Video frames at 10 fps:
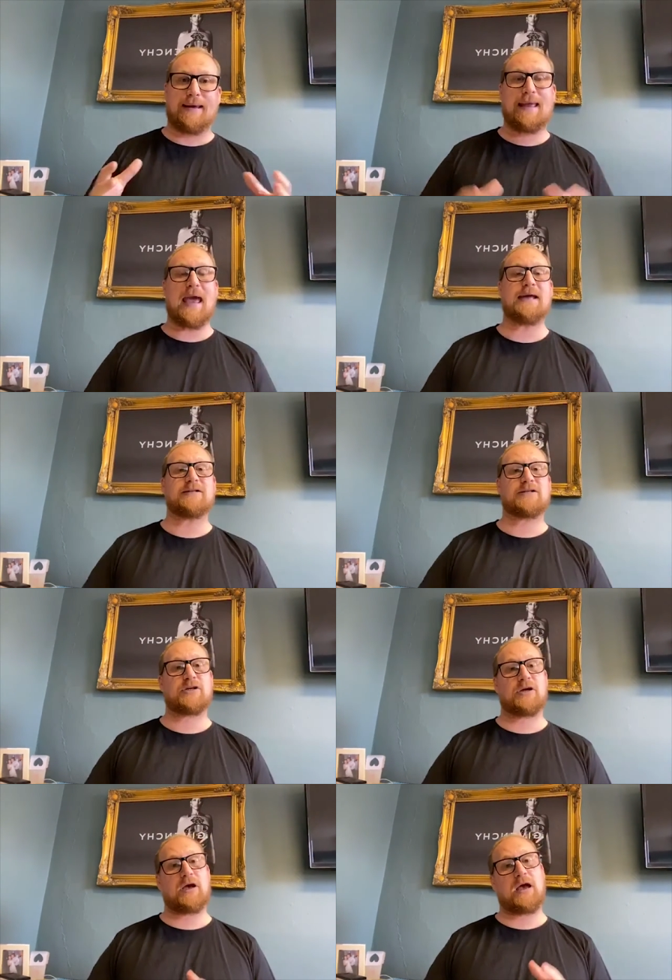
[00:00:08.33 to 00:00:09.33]
get
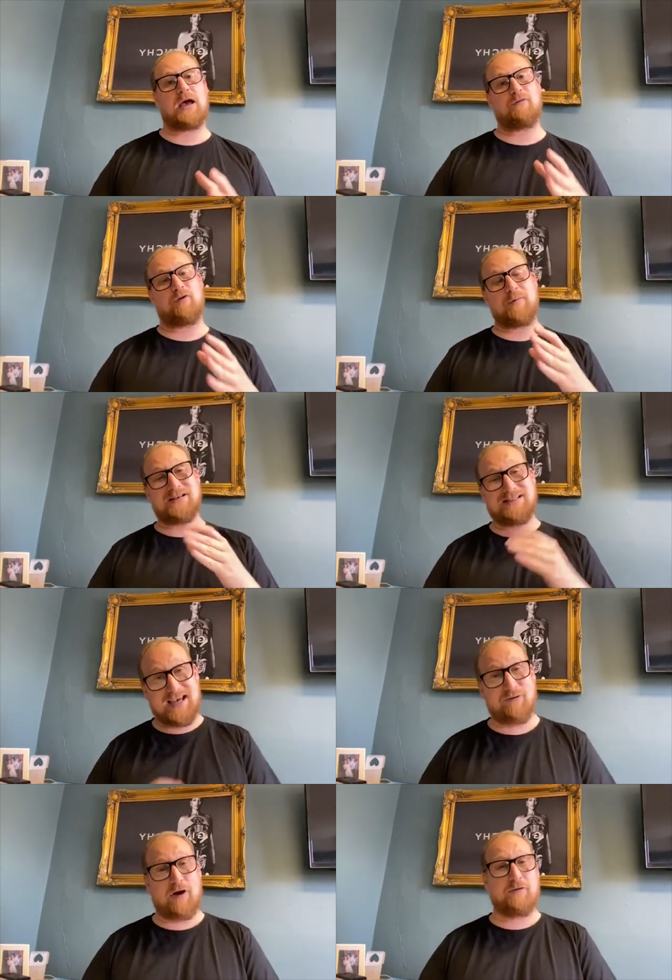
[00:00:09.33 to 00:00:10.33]
from a
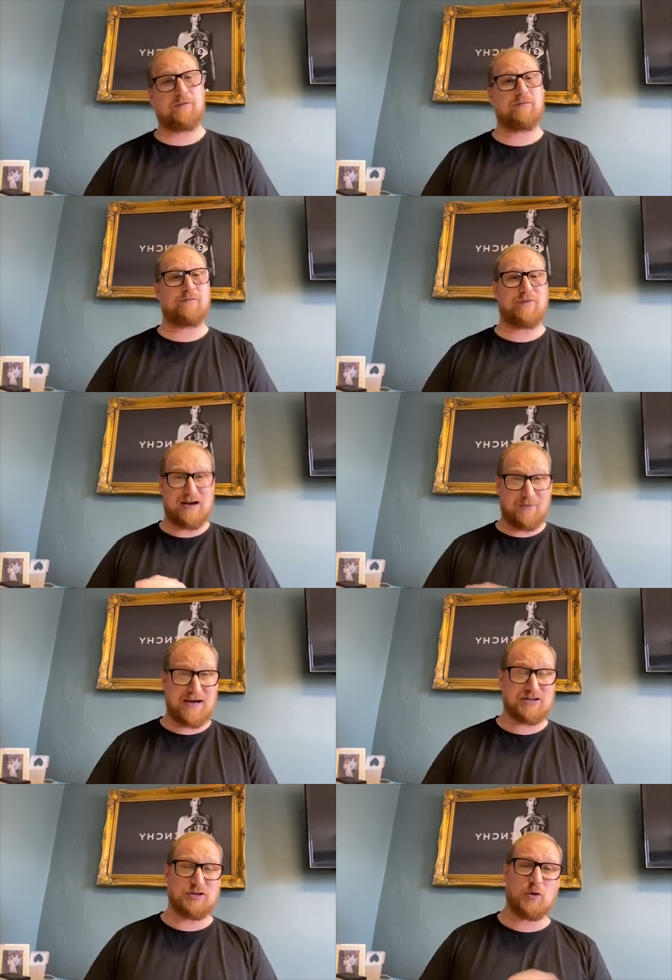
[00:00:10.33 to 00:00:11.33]
zero
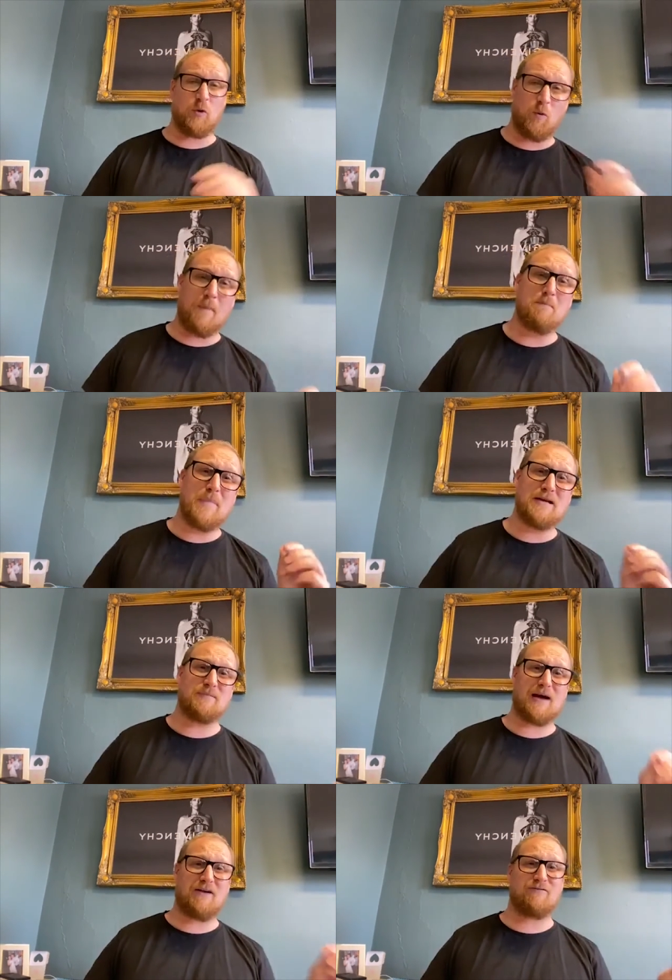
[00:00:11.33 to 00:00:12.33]
valuation to a £1
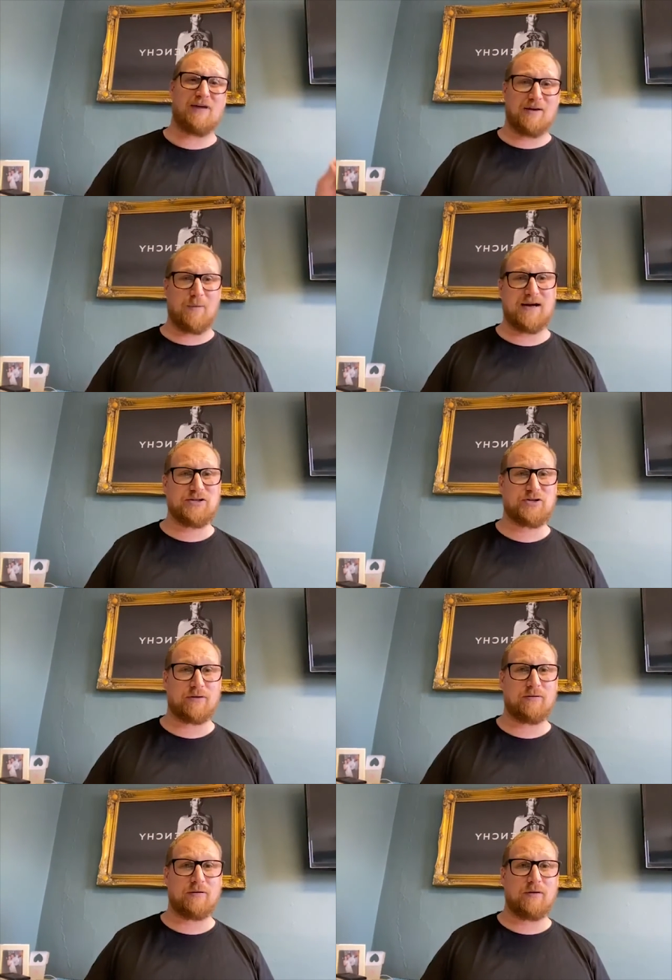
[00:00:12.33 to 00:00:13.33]
million
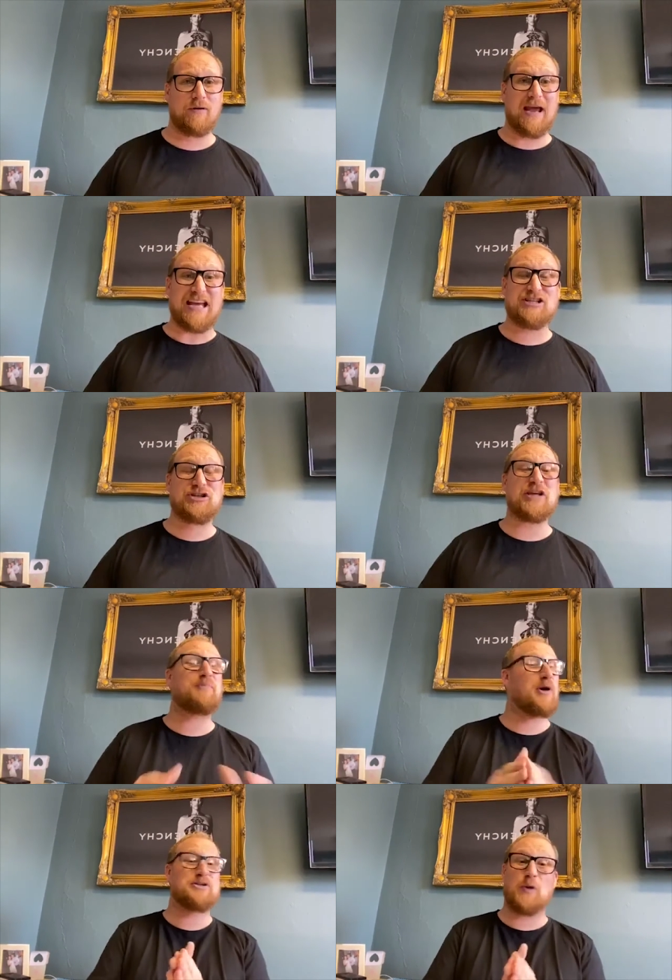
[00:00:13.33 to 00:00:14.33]
valuation is just
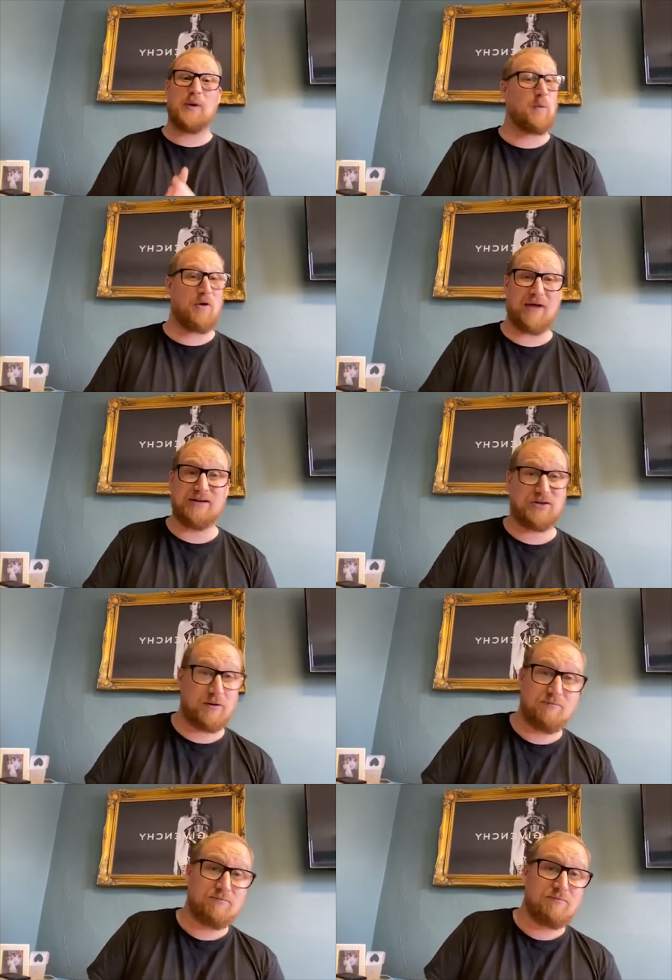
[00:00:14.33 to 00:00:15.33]
by doing what they do.